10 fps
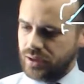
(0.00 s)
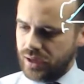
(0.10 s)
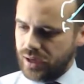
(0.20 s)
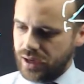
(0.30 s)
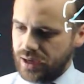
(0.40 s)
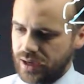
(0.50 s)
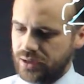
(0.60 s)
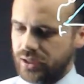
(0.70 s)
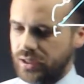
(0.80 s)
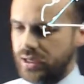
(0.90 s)
And
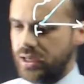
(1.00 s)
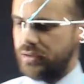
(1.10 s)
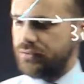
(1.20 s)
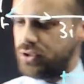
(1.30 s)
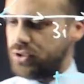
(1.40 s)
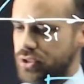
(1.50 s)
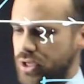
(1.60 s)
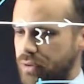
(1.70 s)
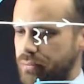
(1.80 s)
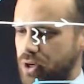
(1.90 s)
I get negative
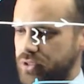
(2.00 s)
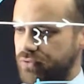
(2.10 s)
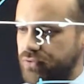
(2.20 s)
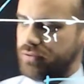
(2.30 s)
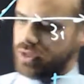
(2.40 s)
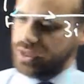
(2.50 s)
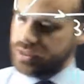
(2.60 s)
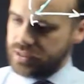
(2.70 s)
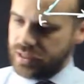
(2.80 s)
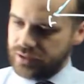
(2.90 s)
2j minus 5j is
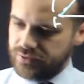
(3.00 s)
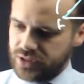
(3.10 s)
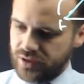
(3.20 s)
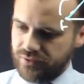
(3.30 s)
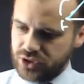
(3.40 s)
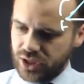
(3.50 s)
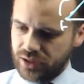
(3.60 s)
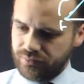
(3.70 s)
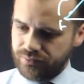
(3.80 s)
negative 7j.